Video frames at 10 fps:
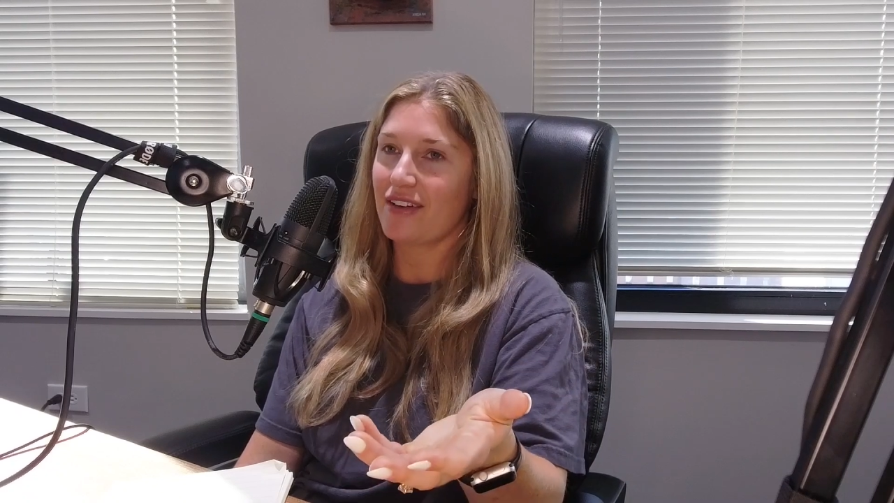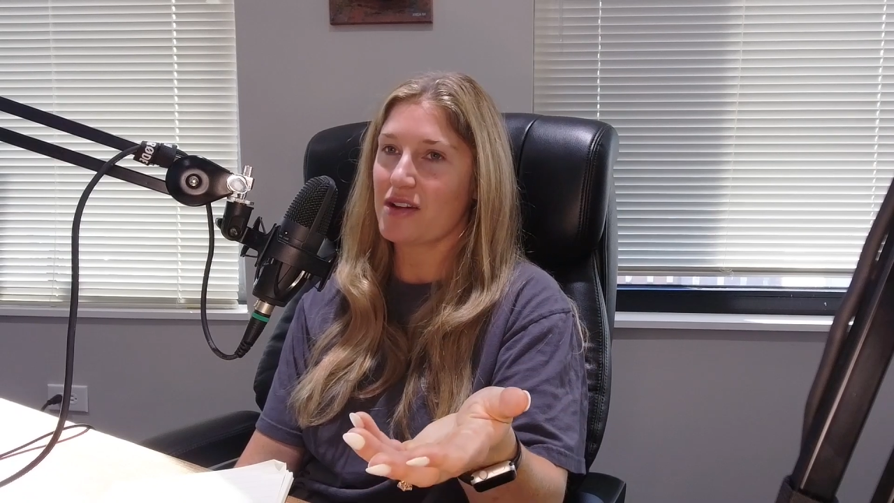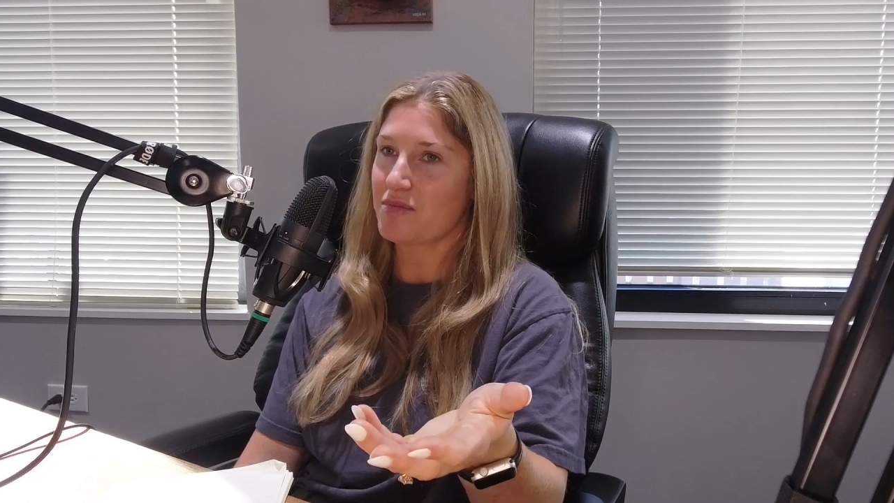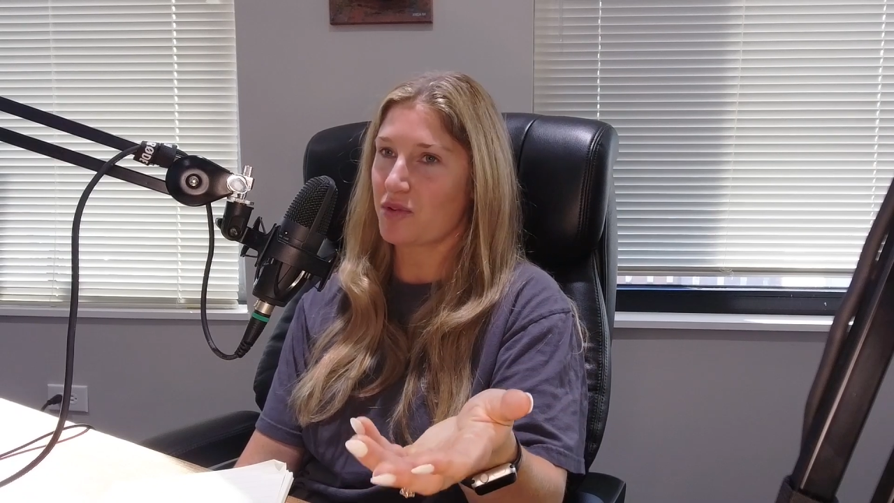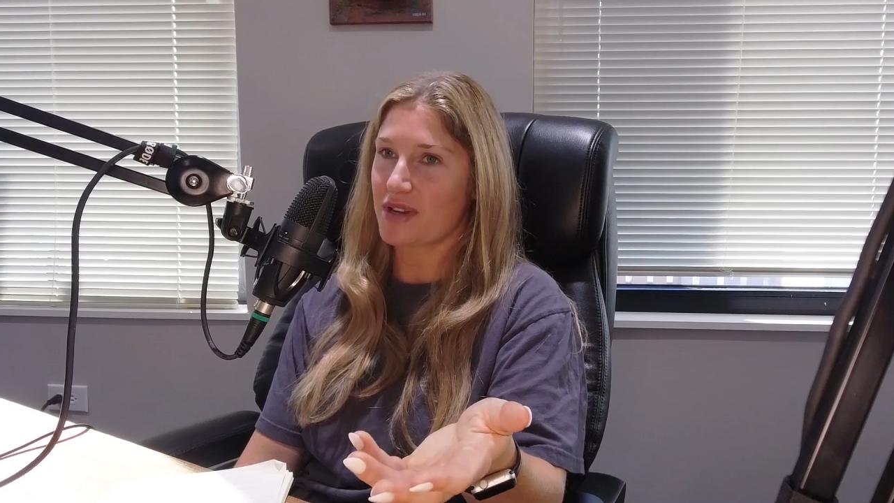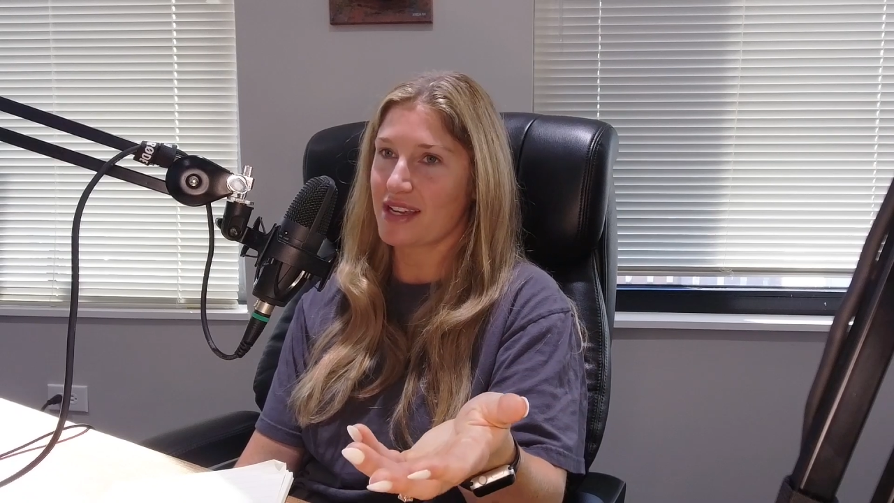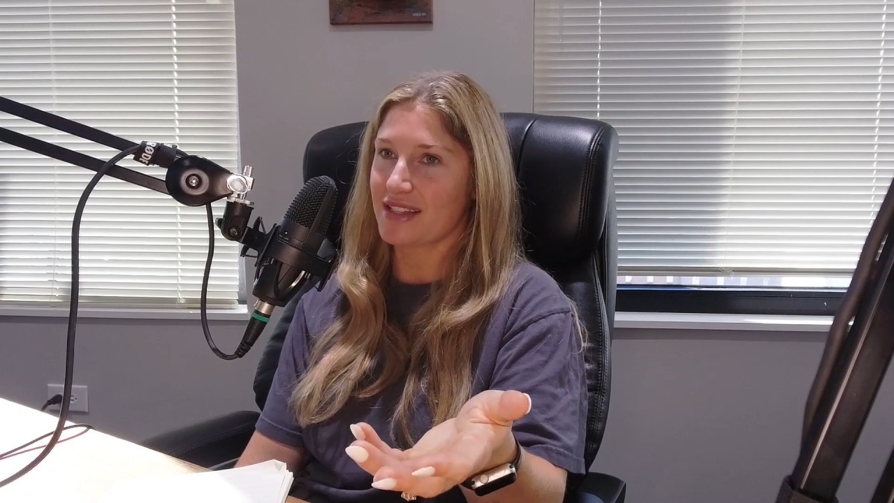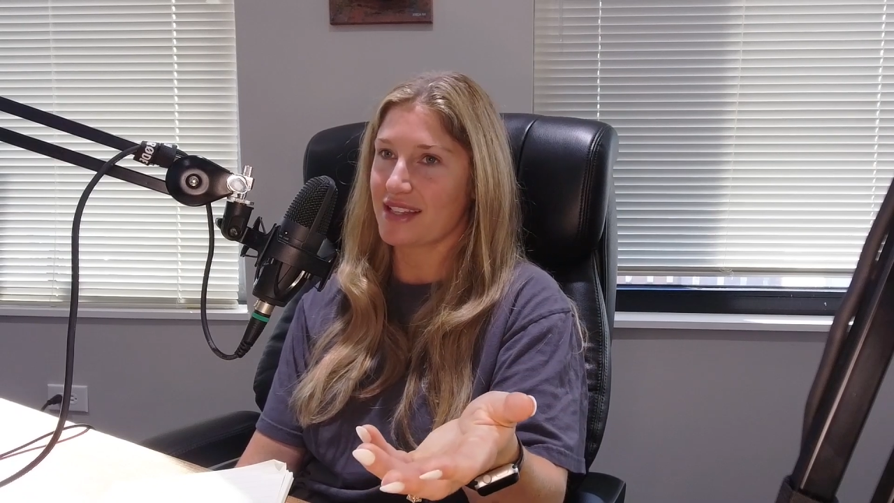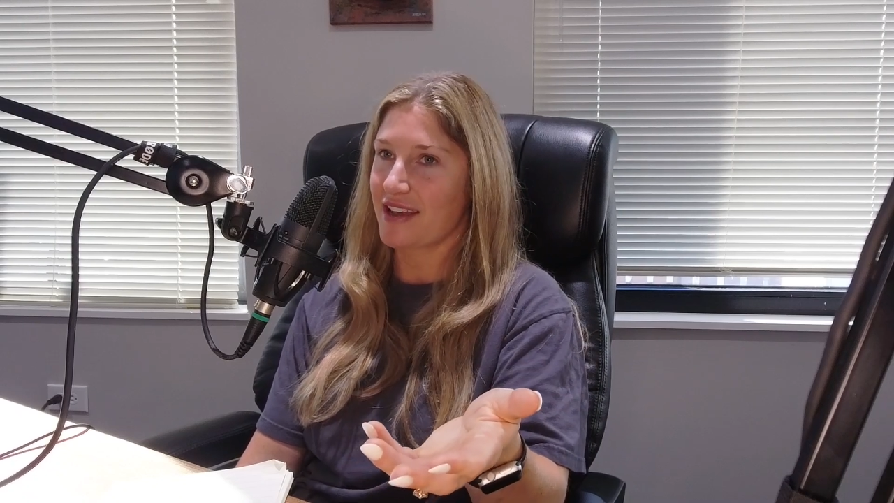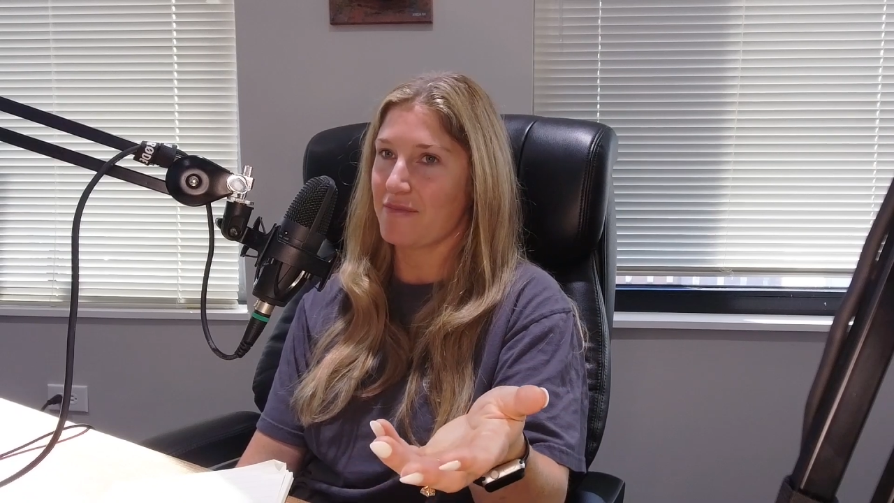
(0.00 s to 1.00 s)

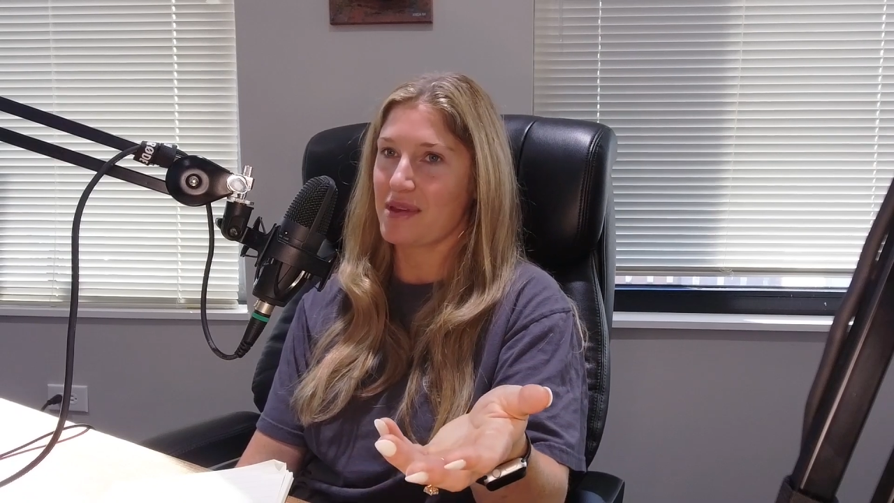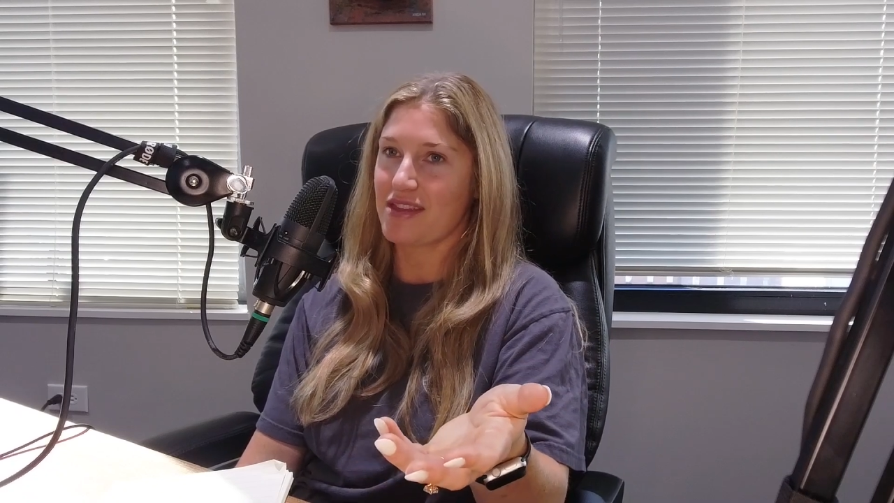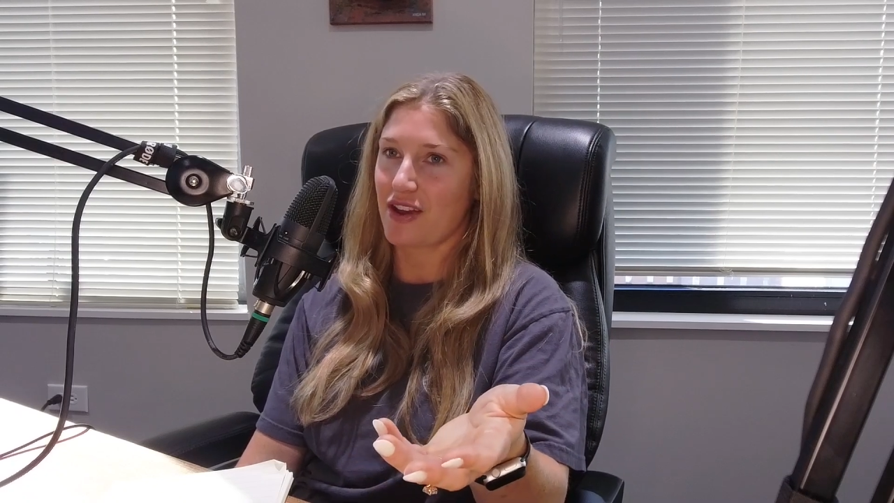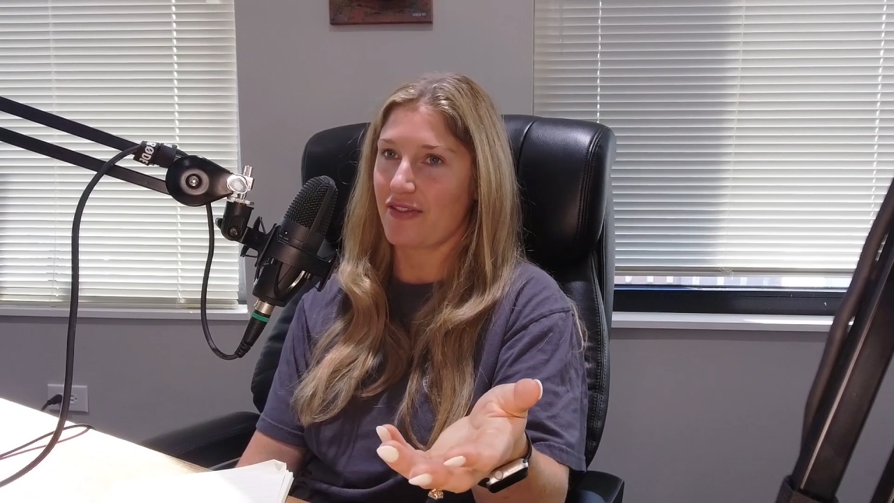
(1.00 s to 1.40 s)
employees that have been there